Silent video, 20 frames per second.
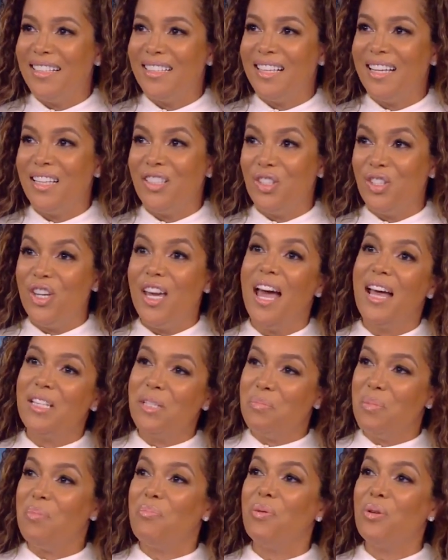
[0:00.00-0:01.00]
and she had
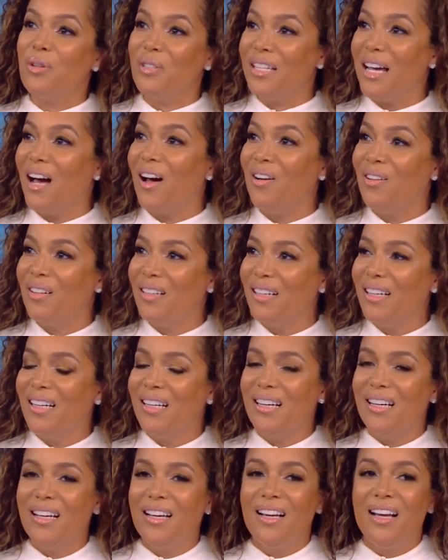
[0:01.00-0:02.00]
to be pulled out.
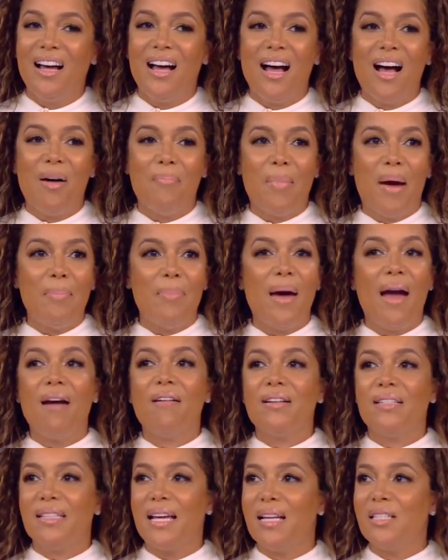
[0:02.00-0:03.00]
My
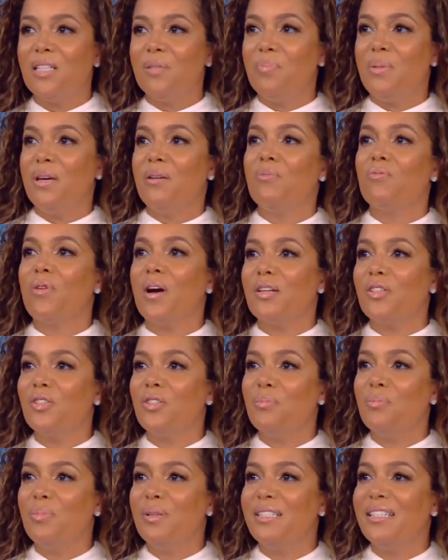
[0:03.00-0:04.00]
parents had to be
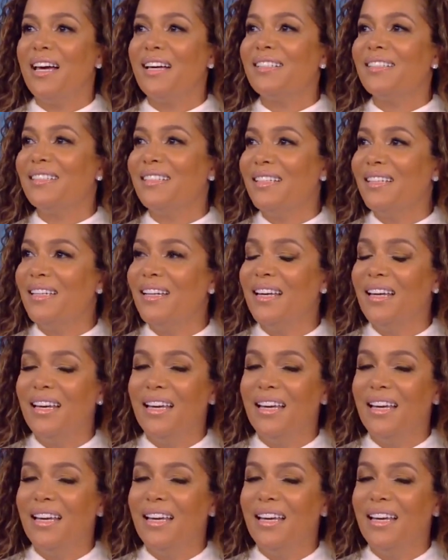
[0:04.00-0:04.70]
rushed to be tested.